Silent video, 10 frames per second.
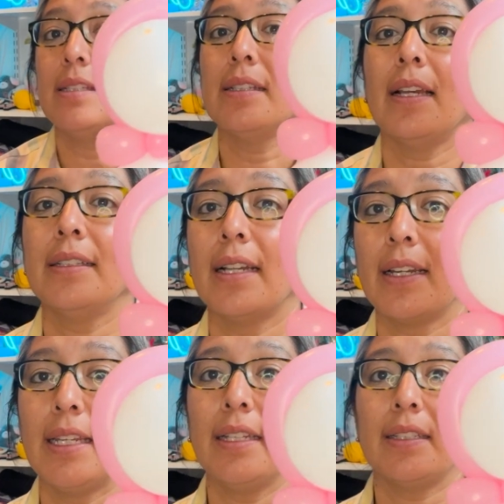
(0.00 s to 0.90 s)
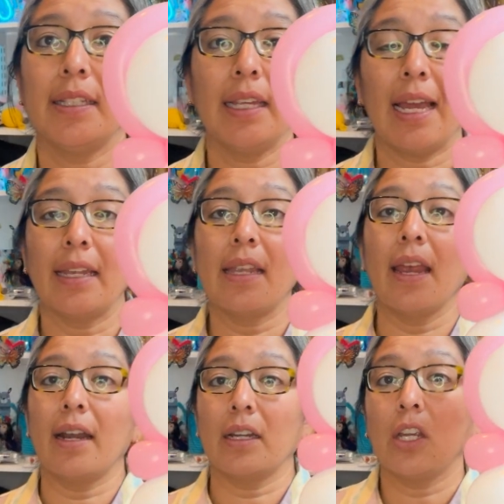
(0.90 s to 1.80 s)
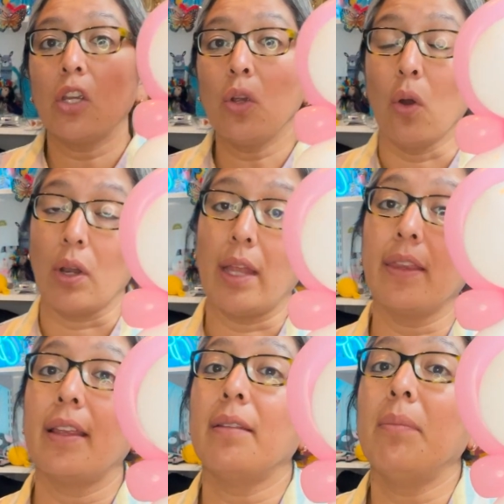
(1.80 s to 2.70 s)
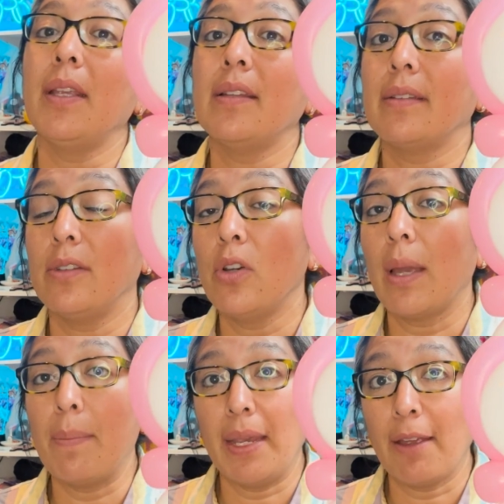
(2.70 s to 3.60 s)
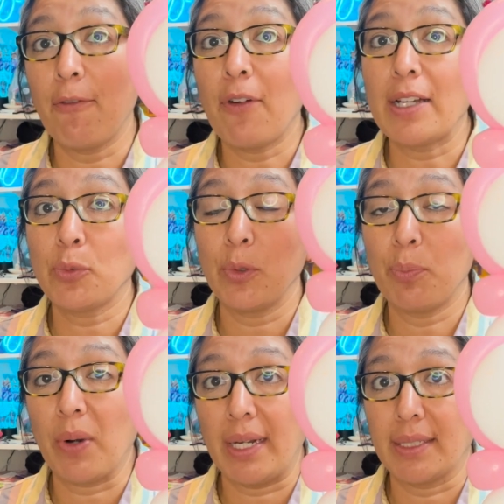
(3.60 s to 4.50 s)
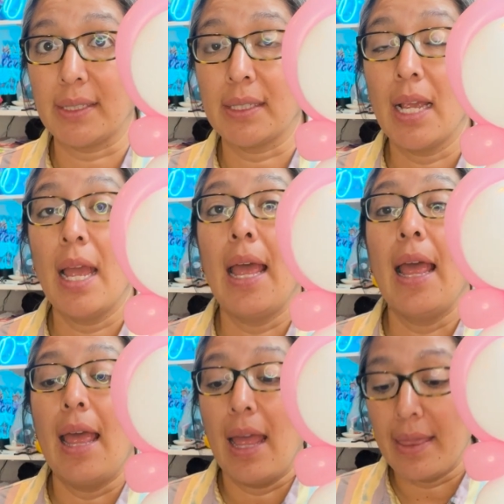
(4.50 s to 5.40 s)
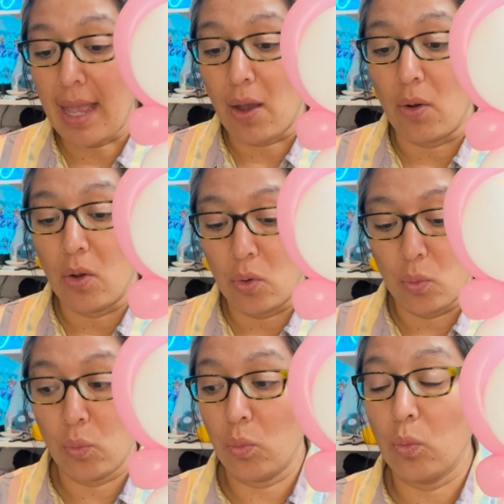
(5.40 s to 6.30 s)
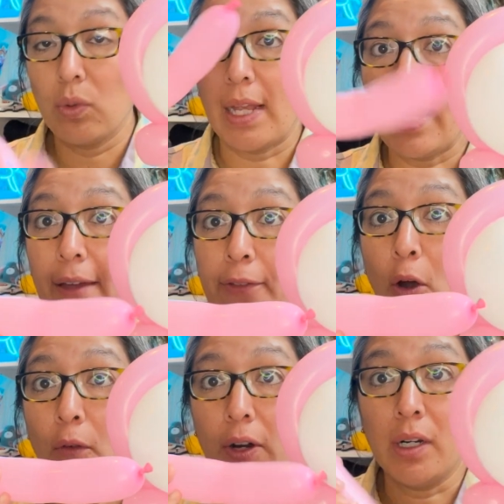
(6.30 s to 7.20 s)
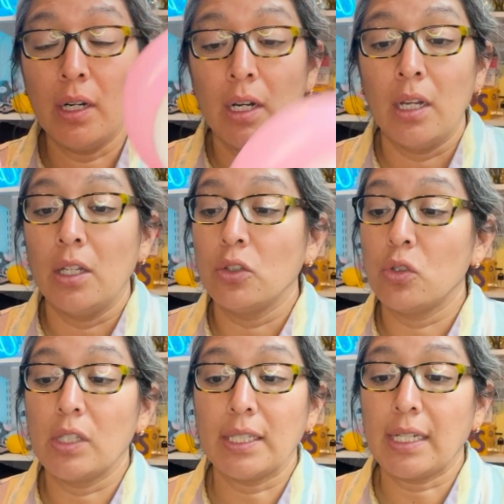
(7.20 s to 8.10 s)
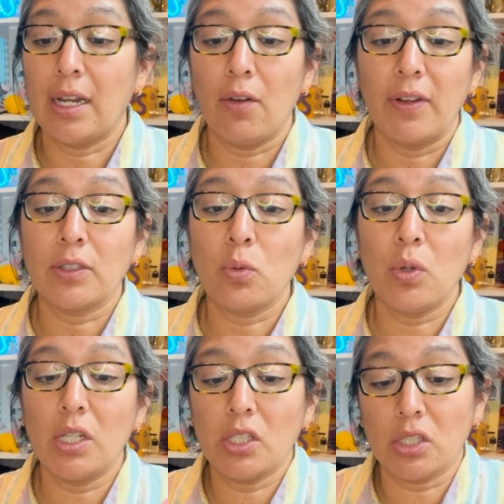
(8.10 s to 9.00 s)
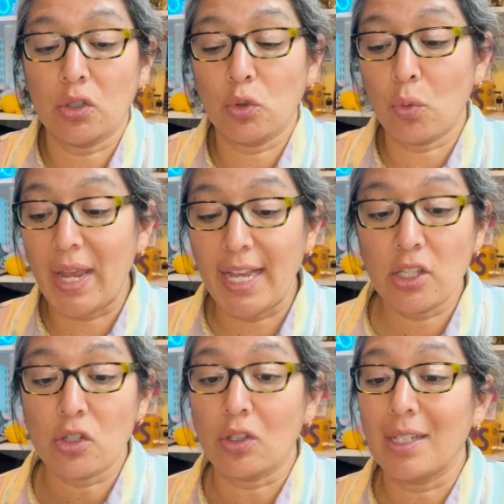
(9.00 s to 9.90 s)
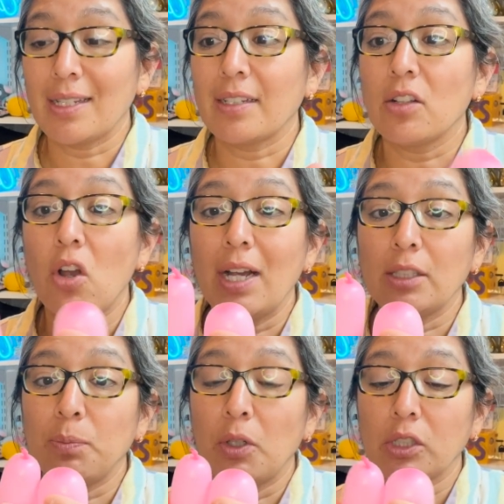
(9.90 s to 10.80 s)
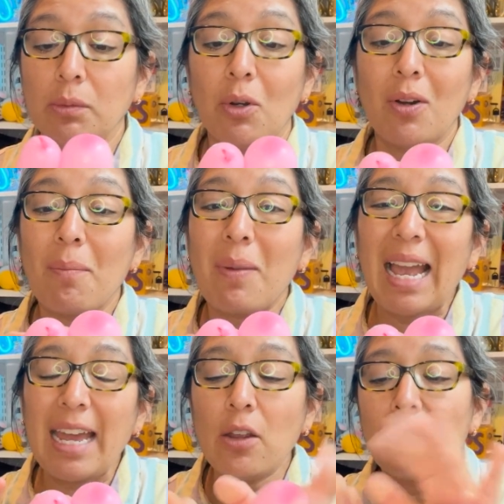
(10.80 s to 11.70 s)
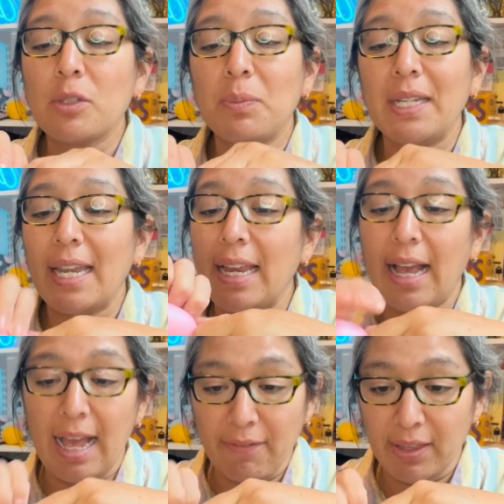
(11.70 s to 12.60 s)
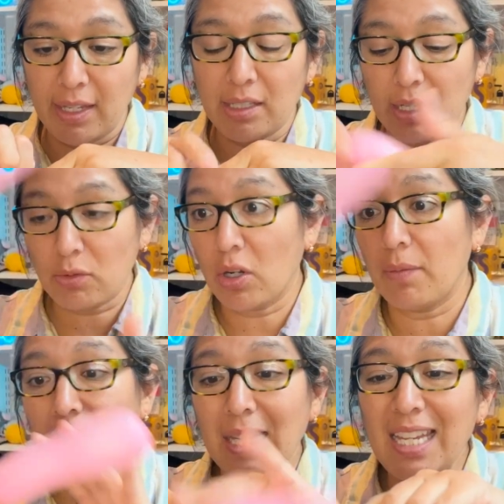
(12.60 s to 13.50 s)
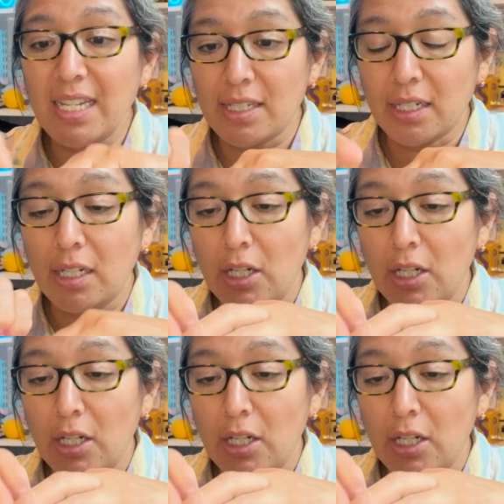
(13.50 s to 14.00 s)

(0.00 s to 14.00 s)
designs are easy and they are cute, and that means you can make it fast with practice. Now, the leftover, you just kind of squish, stretch, so this as long as possible, kind of split it in half. I think that's gonna be easier.